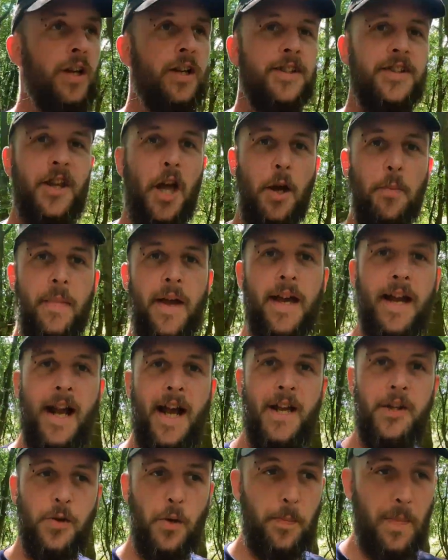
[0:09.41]
So me and
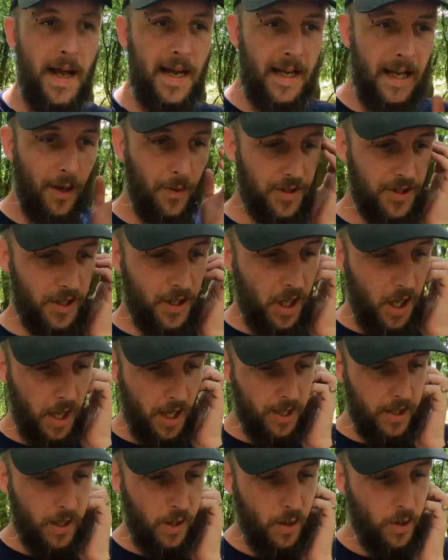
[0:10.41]
Hazel are back out
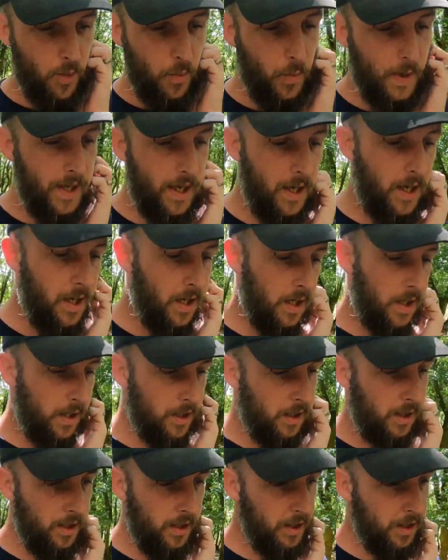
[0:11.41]
tonight. We are
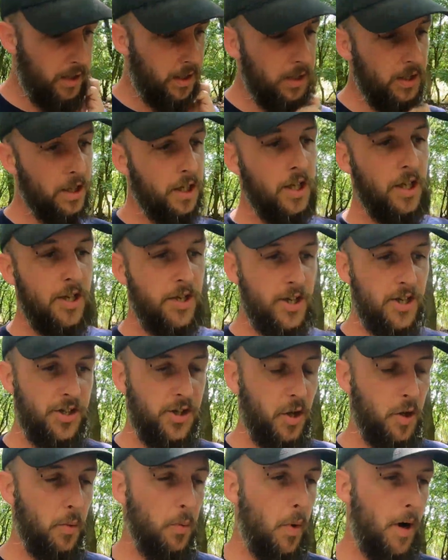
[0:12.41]
just
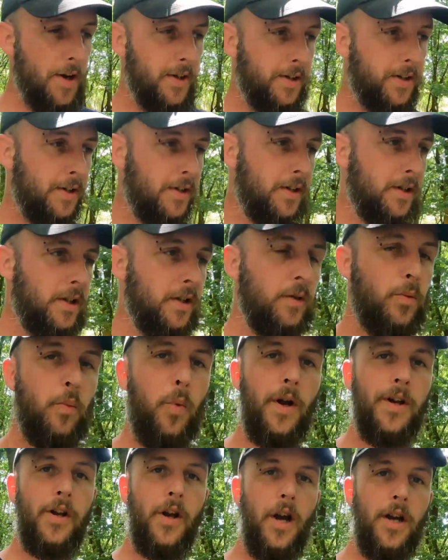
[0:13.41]
doing one
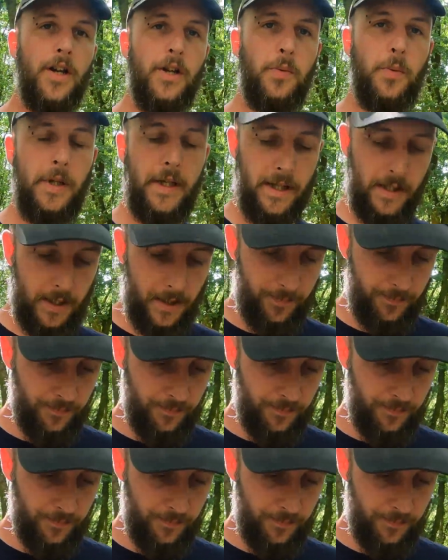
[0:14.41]
night this week.